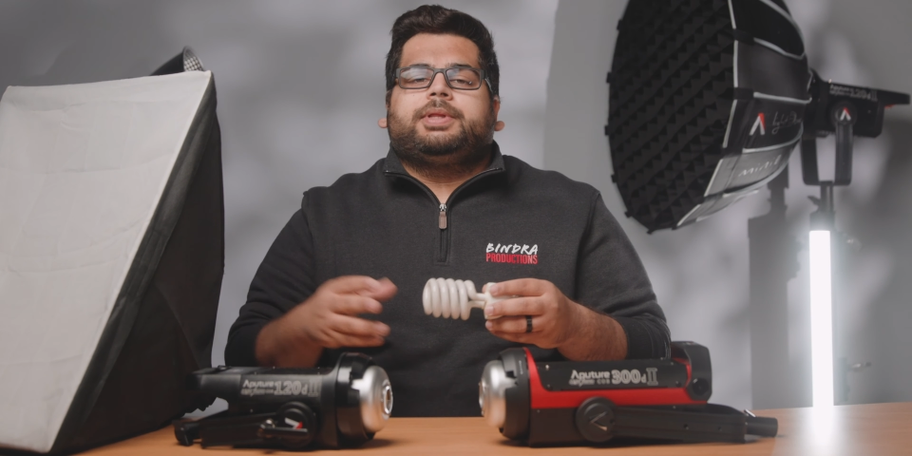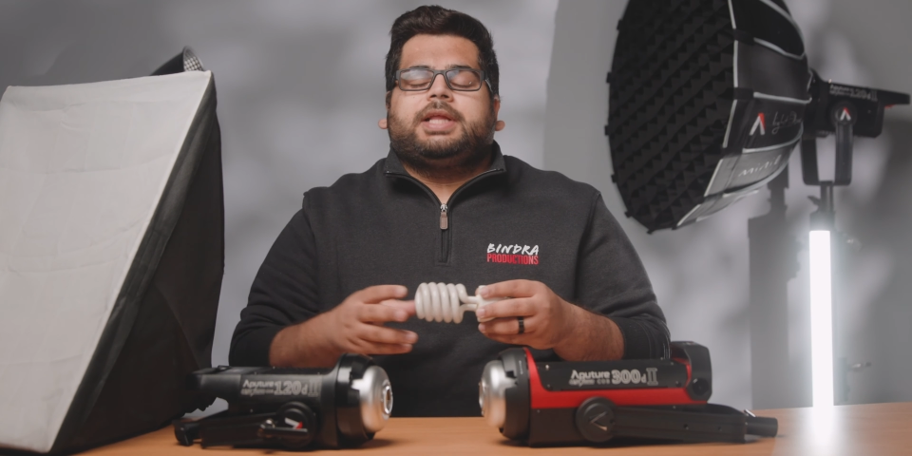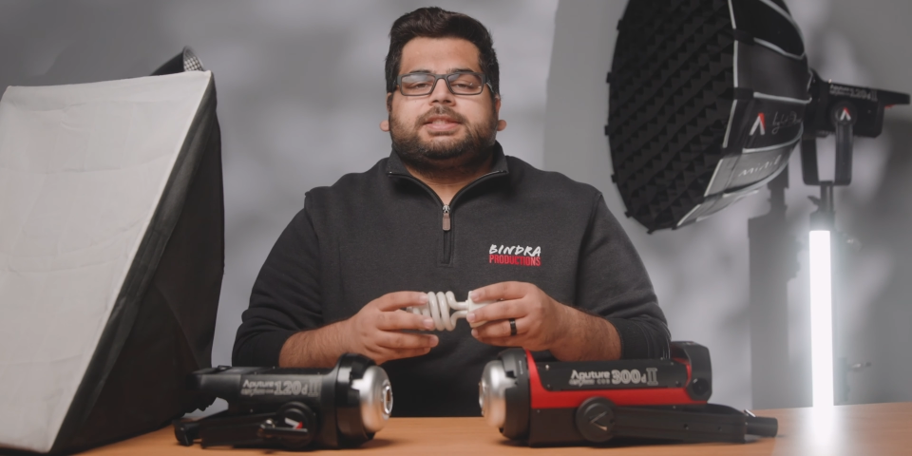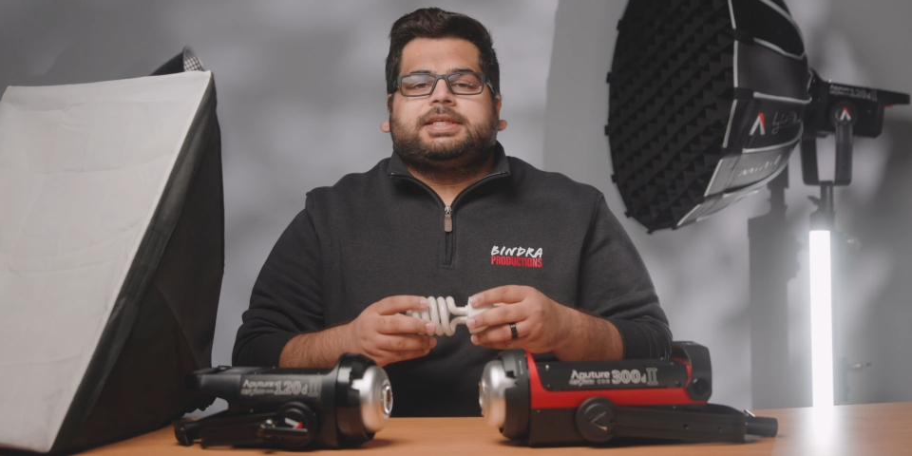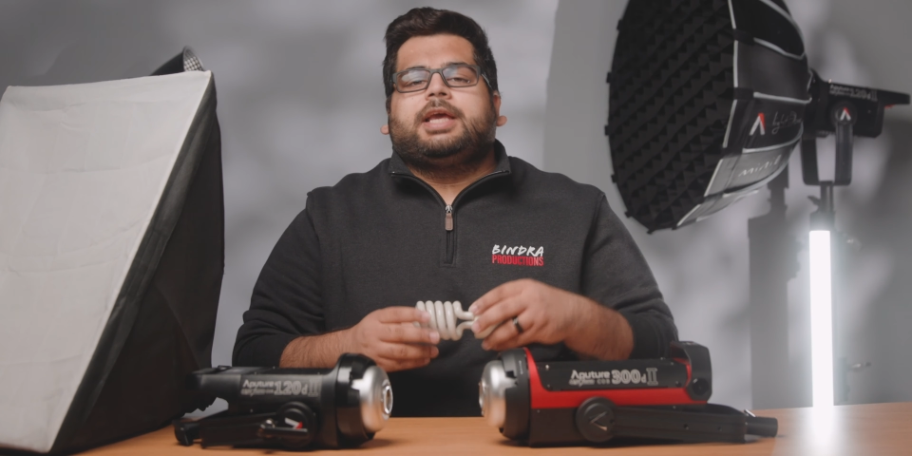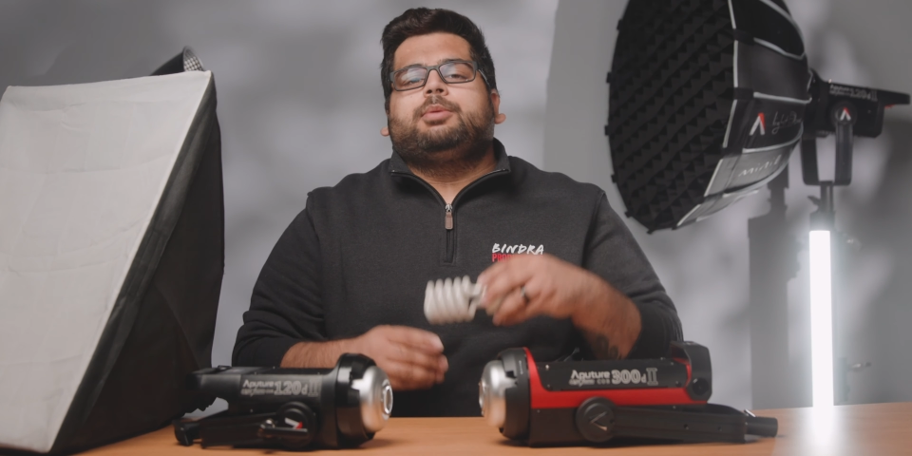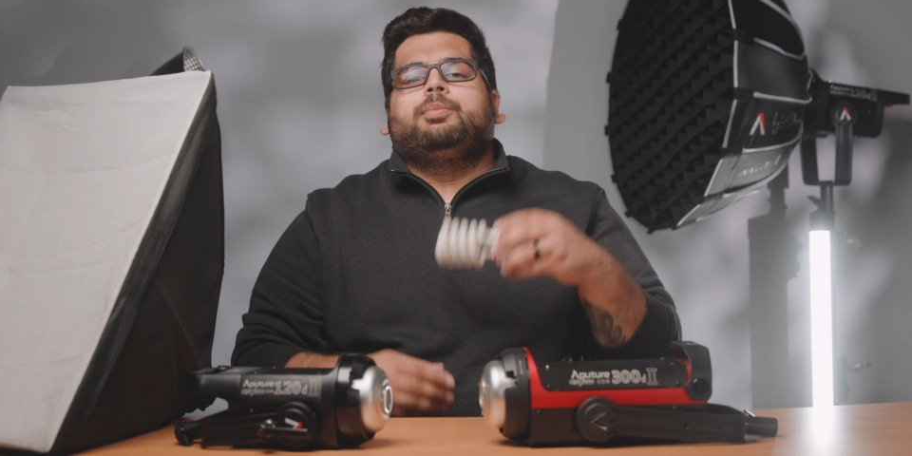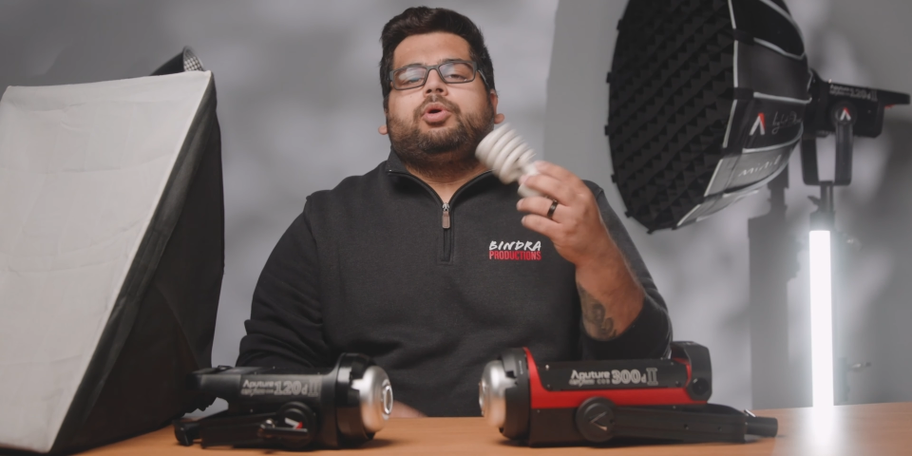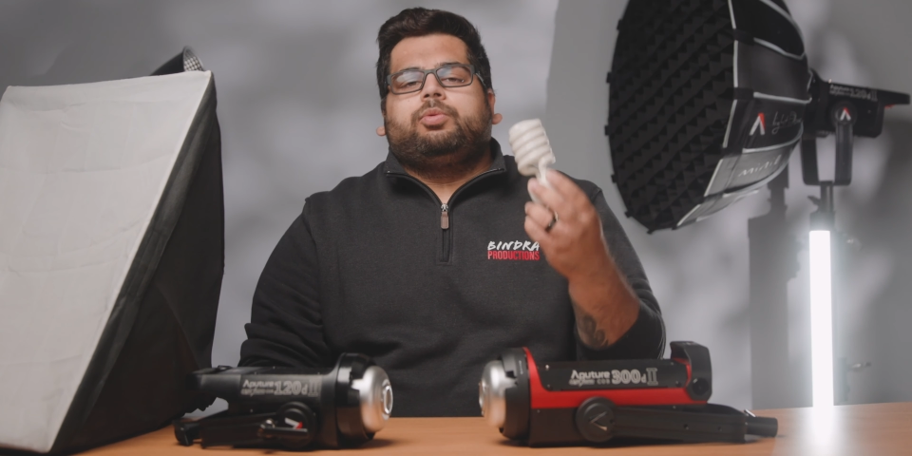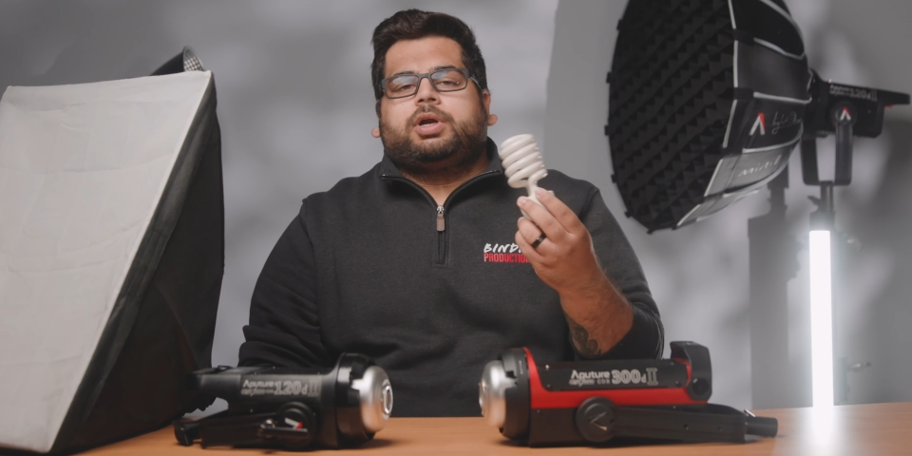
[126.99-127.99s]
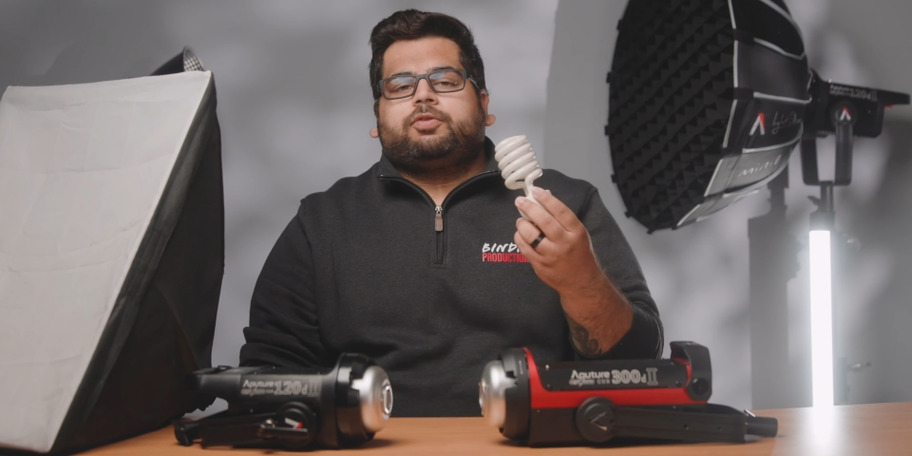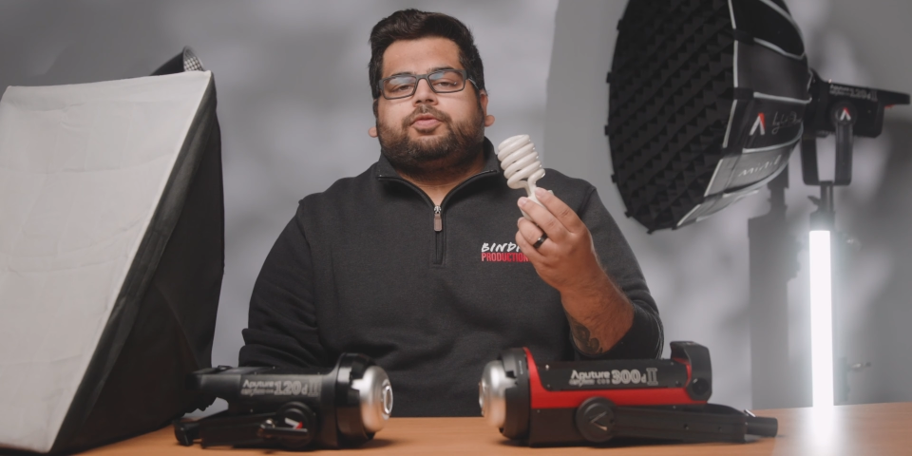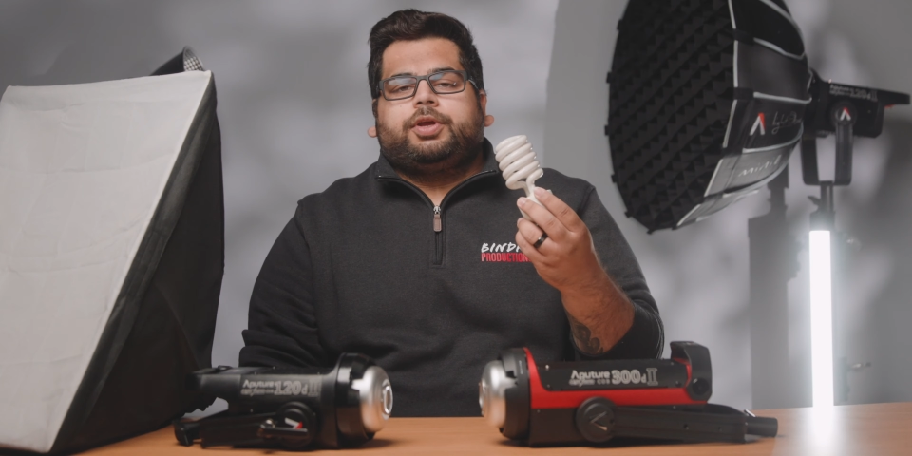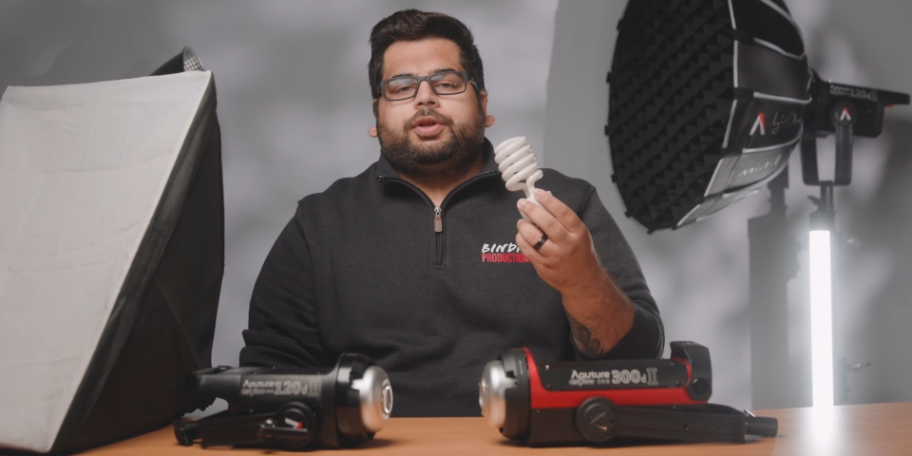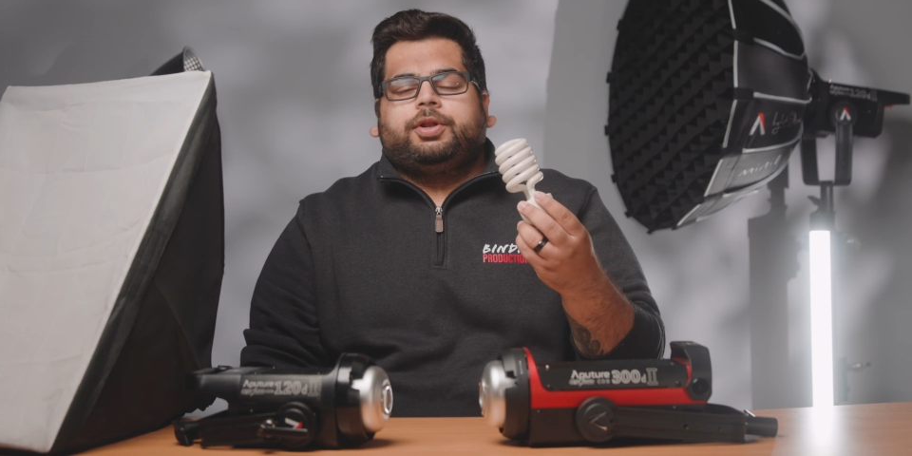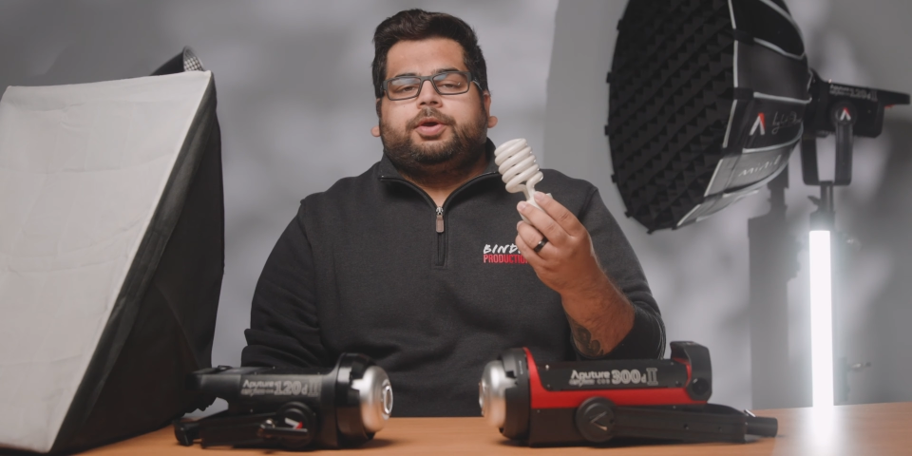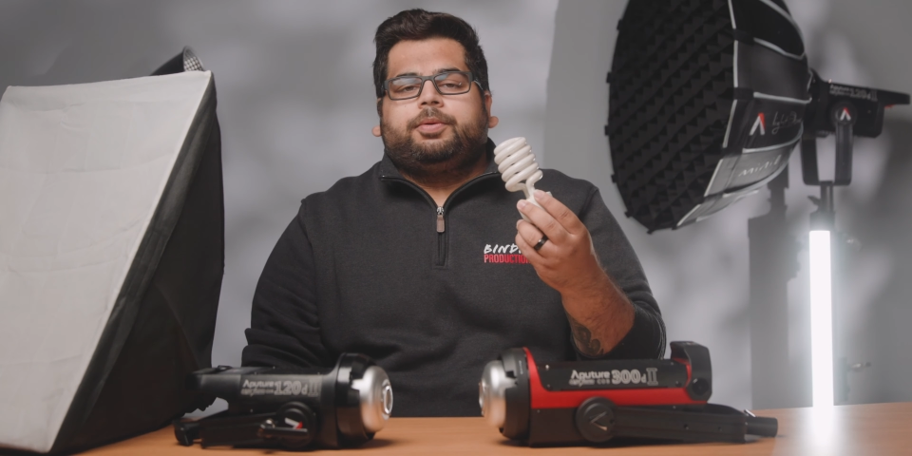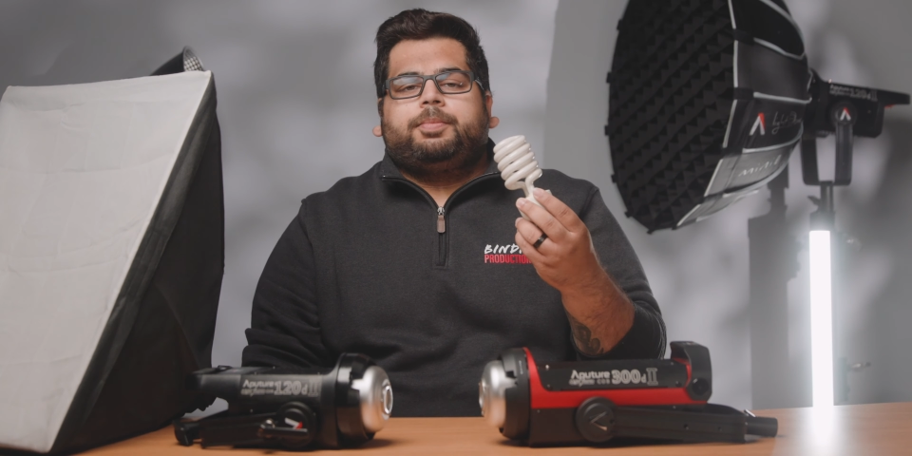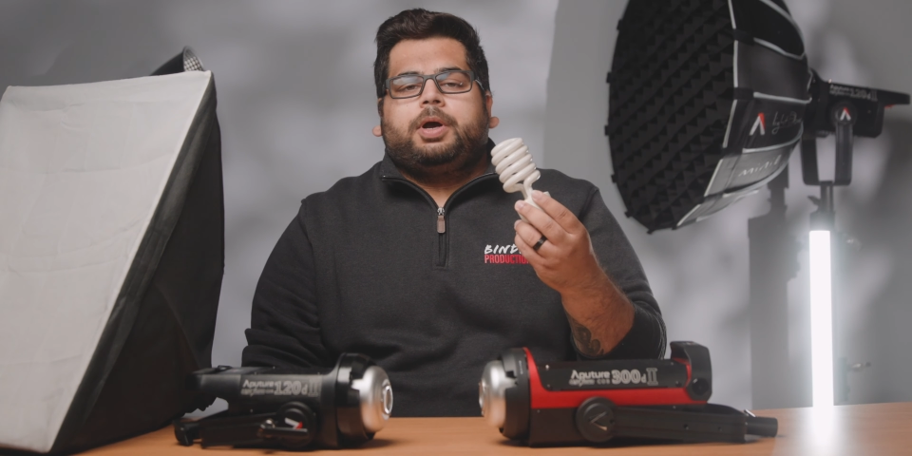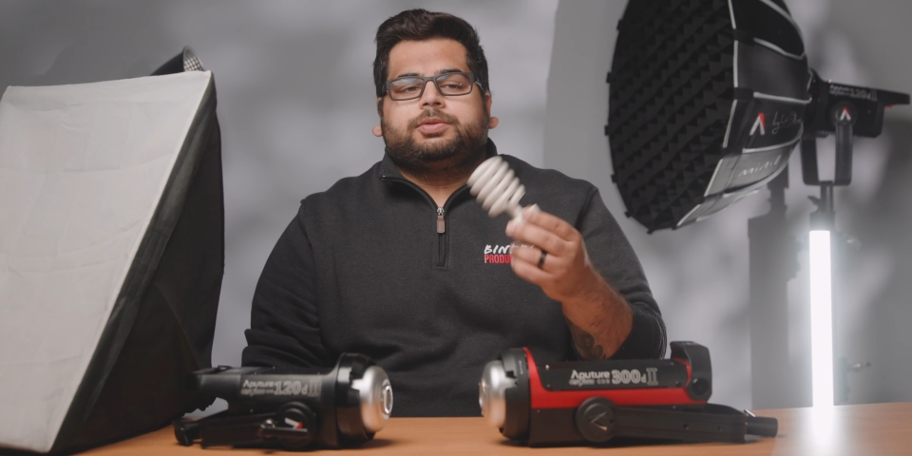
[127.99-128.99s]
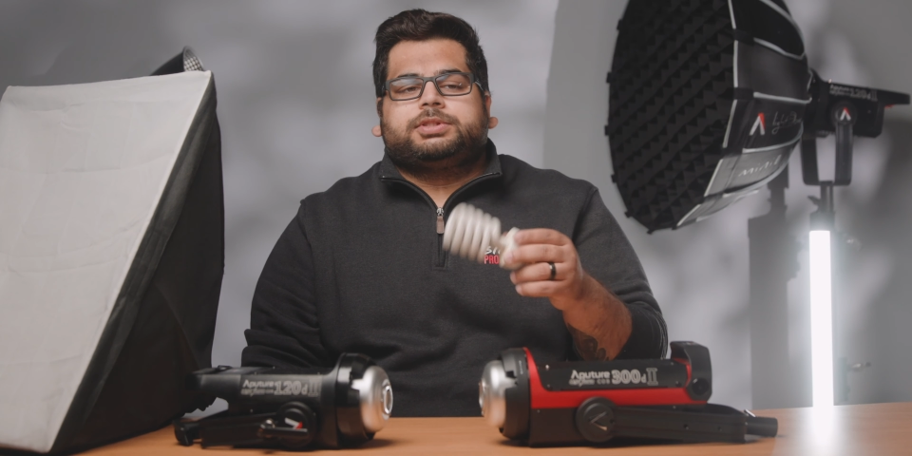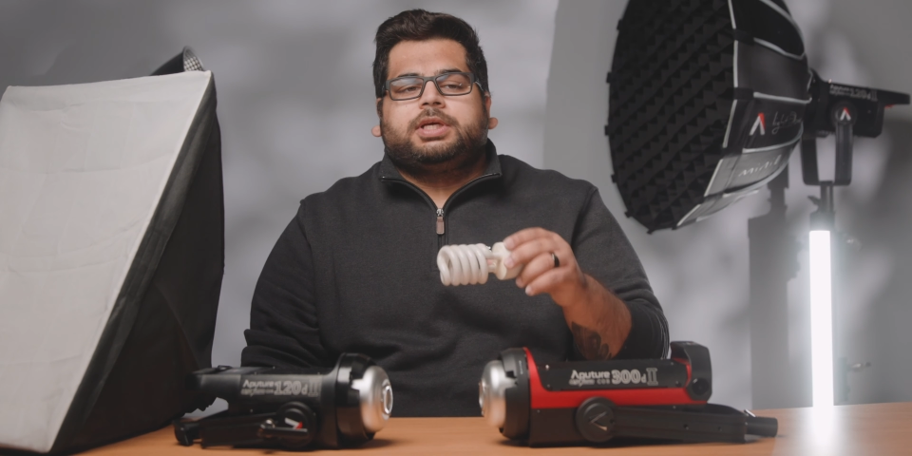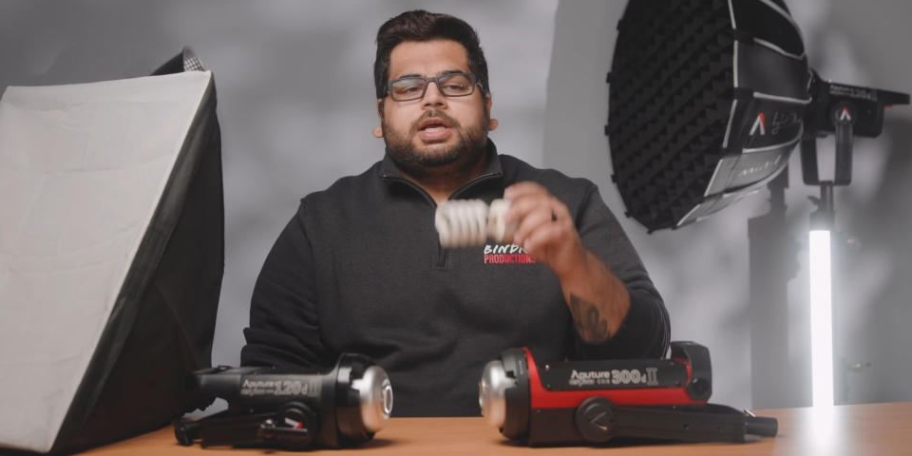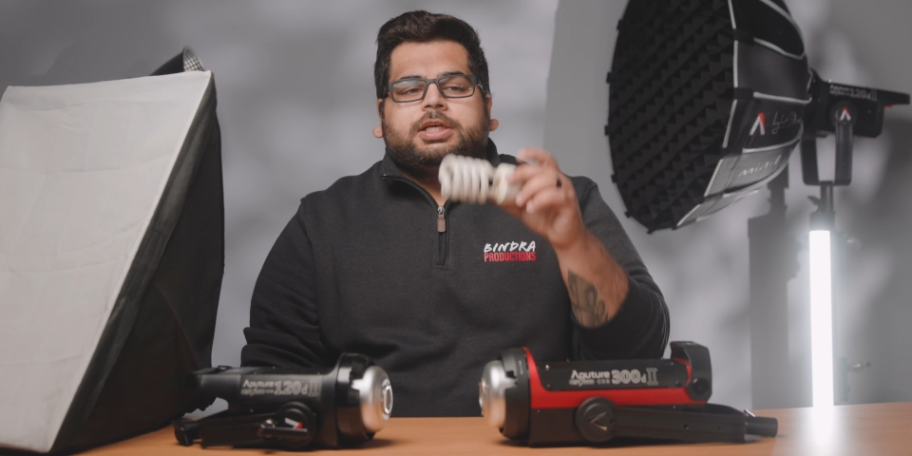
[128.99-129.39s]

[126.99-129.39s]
and that's again more work for you to do in post.